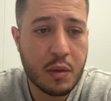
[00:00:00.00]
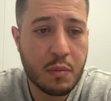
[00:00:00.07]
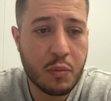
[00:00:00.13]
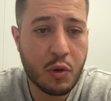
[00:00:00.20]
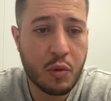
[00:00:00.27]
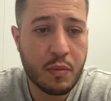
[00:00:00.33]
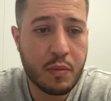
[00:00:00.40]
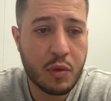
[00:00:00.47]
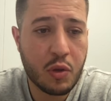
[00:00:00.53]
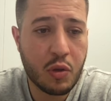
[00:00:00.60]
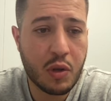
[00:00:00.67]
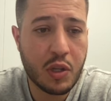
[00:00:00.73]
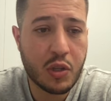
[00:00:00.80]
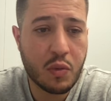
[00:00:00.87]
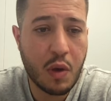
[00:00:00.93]
boom,
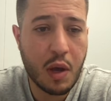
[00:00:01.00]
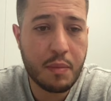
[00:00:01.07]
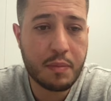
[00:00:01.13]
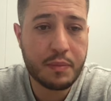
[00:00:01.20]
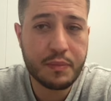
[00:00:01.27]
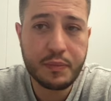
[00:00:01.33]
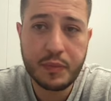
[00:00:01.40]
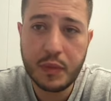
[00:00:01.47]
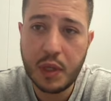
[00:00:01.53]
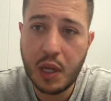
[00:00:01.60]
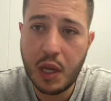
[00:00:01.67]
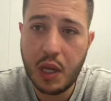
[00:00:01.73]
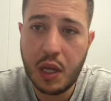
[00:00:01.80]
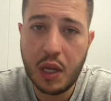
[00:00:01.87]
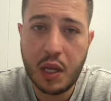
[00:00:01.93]
Uniswap.
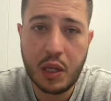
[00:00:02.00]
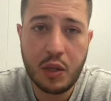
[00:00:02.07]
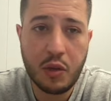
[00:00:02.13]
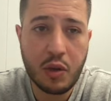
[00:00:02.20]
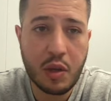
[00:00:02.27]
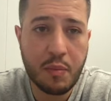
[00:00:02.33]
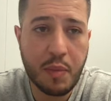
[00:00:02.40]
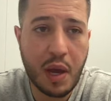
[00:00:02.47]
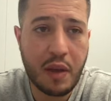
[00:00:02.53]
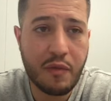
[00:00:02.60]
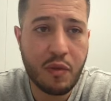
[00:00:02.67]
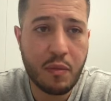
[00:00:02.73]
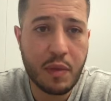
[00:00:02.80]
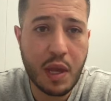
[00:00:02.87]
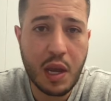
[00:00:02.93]
And you can buy it
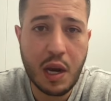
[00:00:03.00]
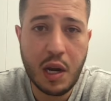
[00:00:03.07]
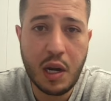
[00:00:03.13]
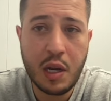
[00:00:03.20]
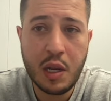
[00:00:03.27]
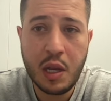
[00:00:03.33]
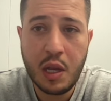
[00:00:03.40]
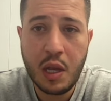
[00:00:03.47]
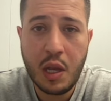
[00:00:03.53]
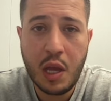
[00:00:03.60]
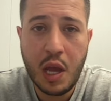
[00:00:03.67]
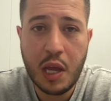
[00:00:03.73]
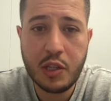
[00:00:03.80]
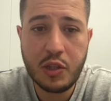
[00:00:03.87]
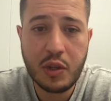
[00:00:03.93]
from there.
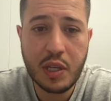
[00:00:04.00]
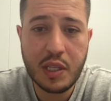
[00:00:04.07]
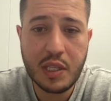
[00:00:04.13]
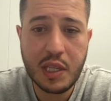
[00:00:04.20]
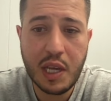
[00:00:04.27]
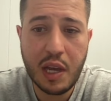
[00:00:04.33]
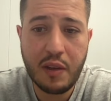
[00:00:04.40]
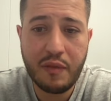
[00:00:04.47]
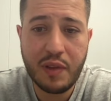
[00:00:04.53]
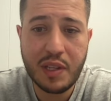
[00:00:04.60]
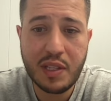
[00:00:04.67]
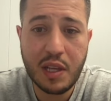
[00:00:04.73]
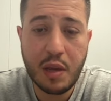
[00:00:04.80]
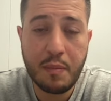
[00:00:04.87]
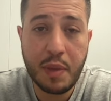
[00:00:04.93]
As you can see, I
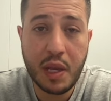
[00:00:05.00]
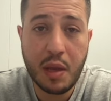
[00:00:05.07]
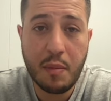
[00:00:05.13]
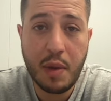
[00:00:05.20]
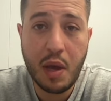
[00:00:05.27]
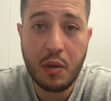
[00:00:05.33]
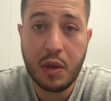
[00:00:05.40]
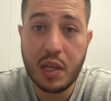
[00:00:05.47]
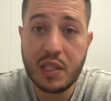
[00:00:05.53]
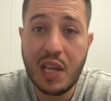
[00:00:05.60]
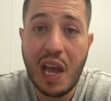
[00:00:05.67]
invested a big amount because